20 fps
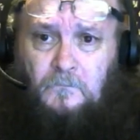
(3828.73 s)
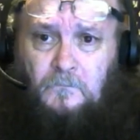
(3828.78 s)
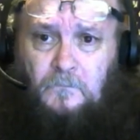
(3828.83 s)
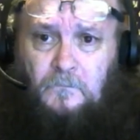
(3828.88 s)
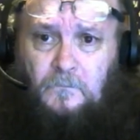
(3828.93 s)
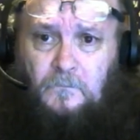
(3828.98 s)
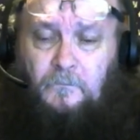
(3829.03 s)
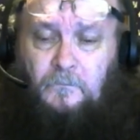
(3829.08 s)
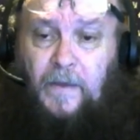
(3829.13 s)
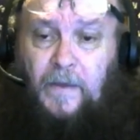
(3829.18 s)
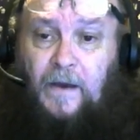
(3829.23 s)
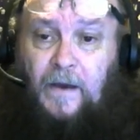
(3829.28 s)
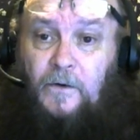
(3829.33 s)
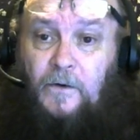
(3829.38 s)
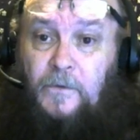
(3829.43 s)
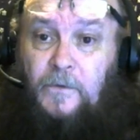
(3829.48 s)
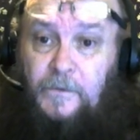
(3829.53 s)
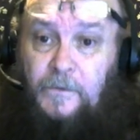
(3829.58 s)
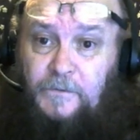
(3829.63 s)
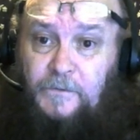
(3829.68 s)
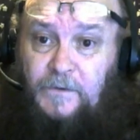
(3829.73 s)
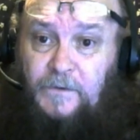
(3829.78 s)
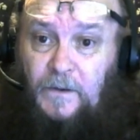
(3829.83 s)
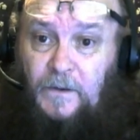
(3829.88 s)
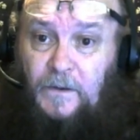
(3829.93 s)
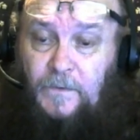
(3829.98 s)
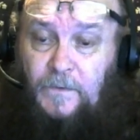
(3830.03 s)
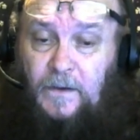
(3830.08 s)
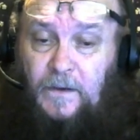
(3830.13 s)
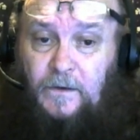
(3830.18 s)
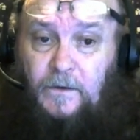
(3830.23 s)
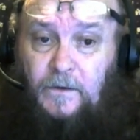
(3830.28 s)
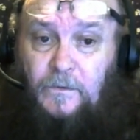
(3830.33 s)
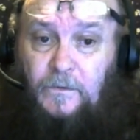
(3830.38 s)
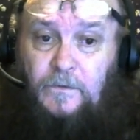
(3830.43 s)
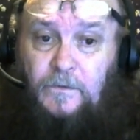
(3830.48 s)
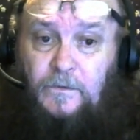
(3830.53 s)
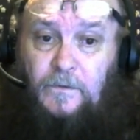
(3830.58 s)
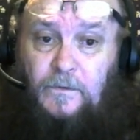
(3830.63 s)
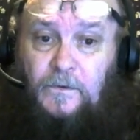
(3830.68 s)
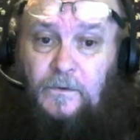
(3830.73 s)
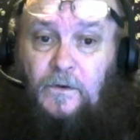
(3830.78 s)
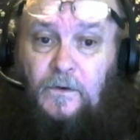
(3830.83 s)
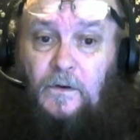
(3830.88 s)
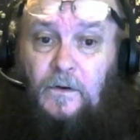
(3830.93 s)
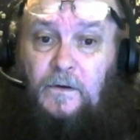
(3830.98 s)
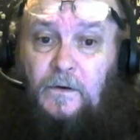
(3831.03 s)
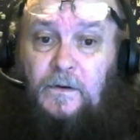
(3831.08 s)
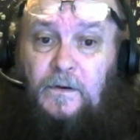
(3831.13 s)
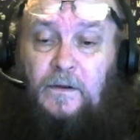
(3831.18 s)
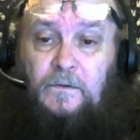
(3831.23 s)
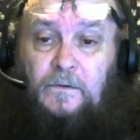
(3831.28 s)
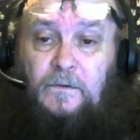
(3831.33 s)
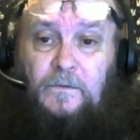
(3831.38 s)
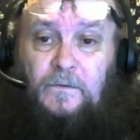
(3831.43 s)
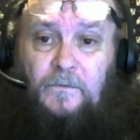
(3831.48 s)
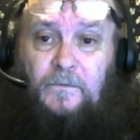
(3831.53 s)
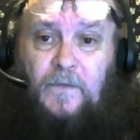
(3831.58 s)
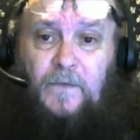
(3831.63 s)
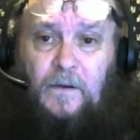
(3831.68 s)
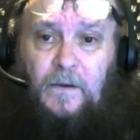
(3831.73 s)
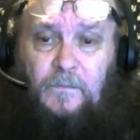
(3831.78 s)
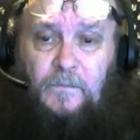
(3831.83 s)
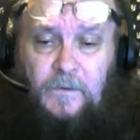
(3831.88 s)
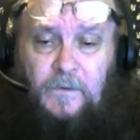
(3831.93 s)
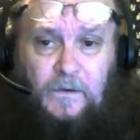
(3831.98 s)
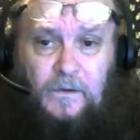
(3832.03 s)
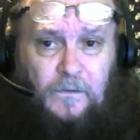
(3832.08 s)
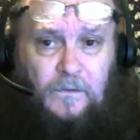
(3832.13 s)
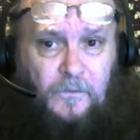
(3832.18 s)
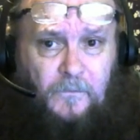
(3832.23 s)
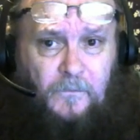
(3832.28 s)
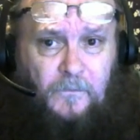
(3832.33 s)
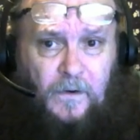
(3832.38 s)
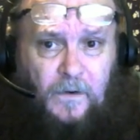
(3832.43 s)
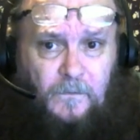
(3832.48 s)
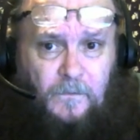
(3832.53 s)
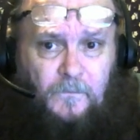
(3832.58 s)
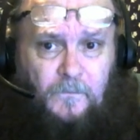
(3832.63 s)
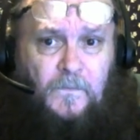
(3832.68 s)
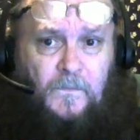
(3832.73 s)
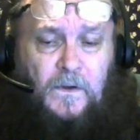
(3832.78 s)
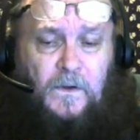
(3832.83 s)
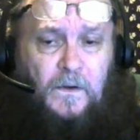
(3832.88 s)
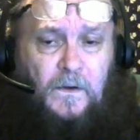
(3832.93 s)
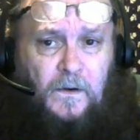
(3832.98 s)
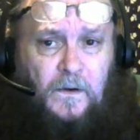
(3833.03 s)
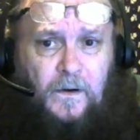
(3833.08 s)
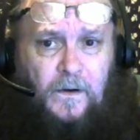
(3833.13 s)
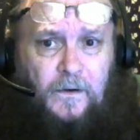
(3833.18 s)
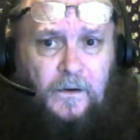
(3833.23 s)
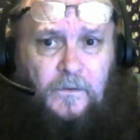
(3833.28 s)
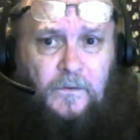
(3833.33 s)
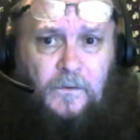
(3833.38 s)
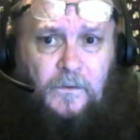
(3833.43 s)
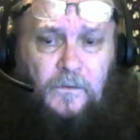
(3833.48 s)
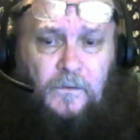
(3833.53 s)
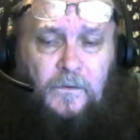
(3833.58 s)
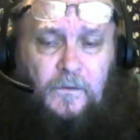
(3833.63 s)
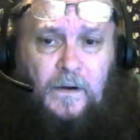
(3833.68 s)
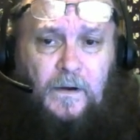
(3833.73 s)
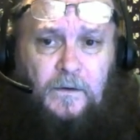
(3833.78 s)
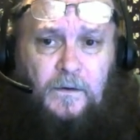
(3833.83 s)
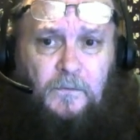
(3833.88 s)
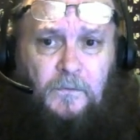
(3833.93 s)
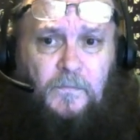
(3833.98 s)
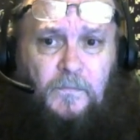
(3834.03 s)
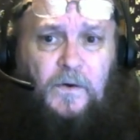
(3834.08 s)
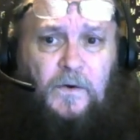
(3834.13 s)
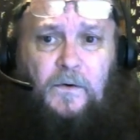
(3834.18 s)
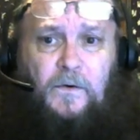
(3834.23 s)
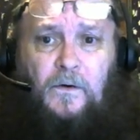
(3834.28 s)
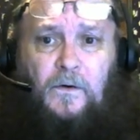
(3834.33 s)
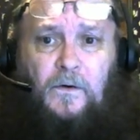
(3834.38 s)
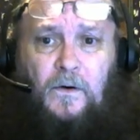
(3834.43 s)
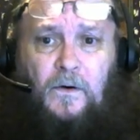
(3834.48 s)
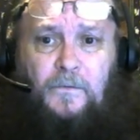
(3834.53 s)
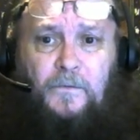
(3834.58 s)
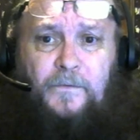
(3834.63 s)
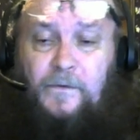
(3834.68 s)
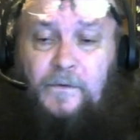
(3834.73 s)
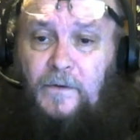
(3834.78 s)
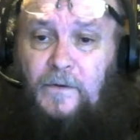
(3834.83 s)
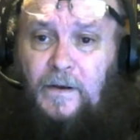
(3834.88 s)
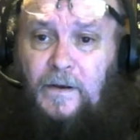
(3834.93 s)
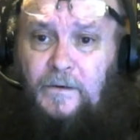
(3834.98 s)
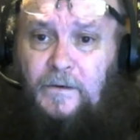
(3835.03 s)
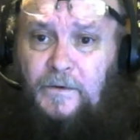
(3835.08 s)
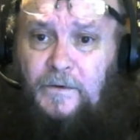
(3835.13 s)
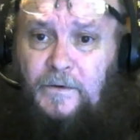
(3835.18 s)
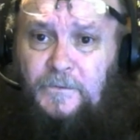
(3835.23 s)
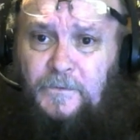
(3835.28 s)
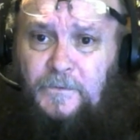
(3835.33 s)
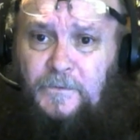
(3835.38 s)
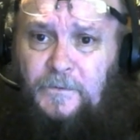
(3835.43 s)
bow or say thank you to the guardians of that particular realm and turn around and bugger off and try another one.